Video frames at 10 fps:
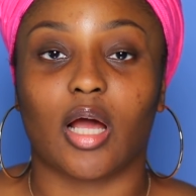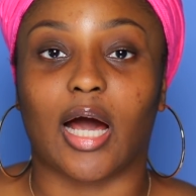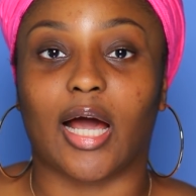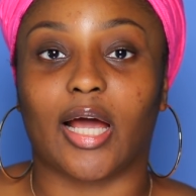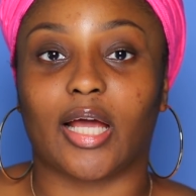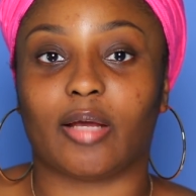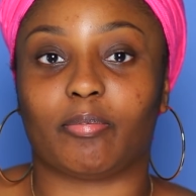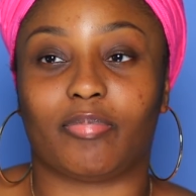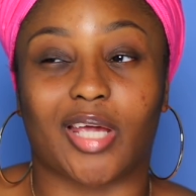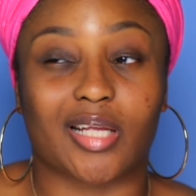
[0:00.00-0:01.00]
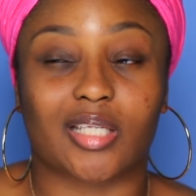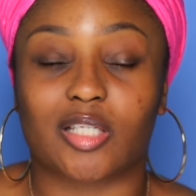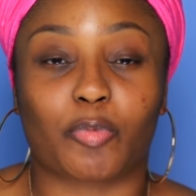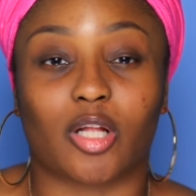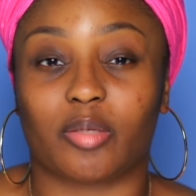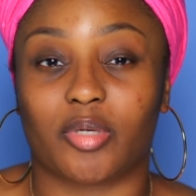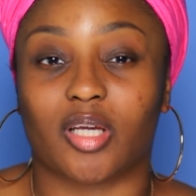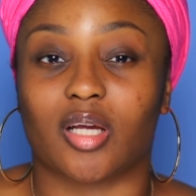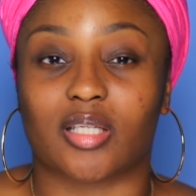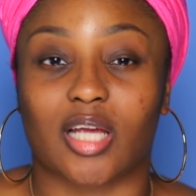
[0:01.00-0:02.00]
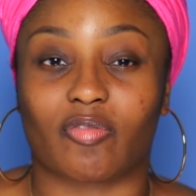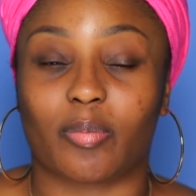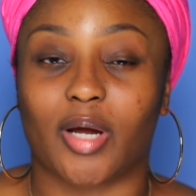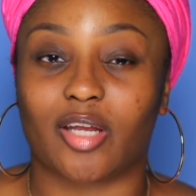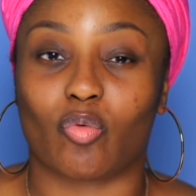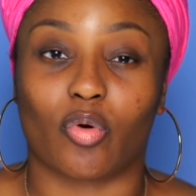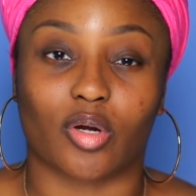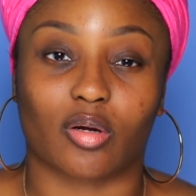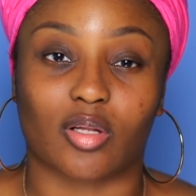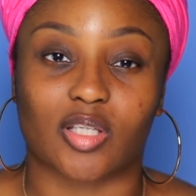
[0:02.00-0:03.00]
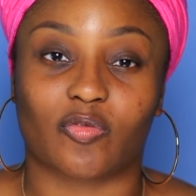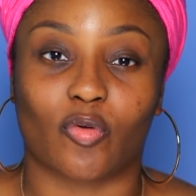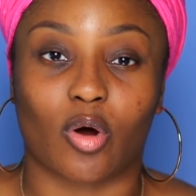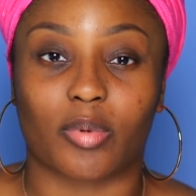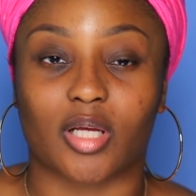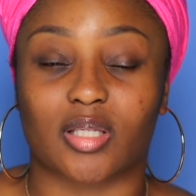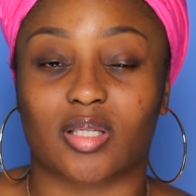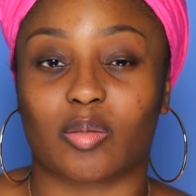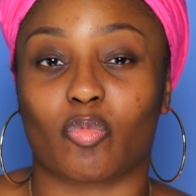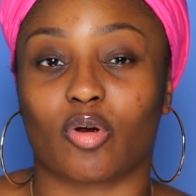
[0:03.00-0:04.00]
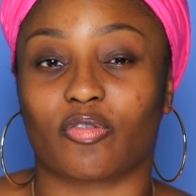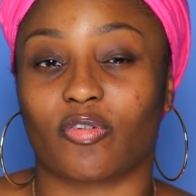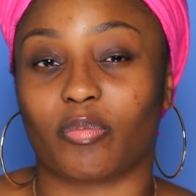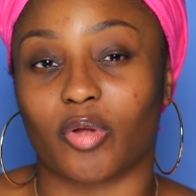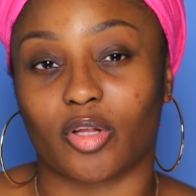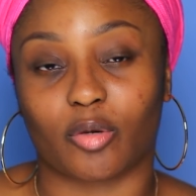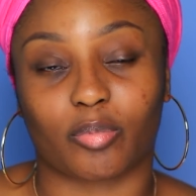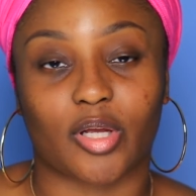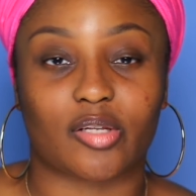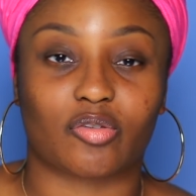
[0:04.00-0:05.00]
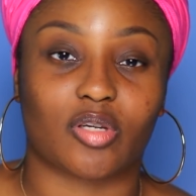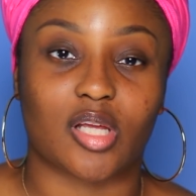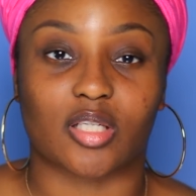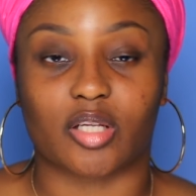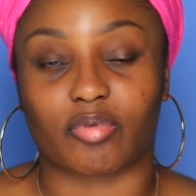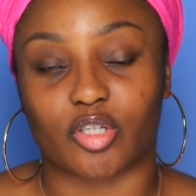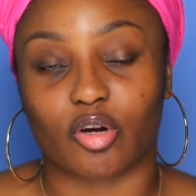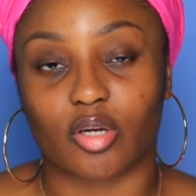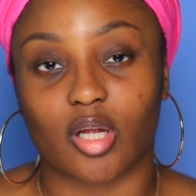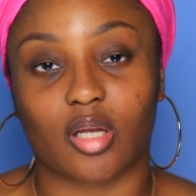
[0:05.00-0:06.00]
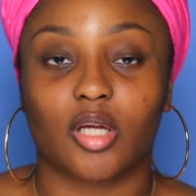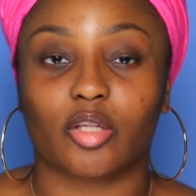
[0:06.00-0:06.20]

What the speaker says: I guess it's probably because everybody ordered on Sephora because it's a more familiar place. You can easily return it.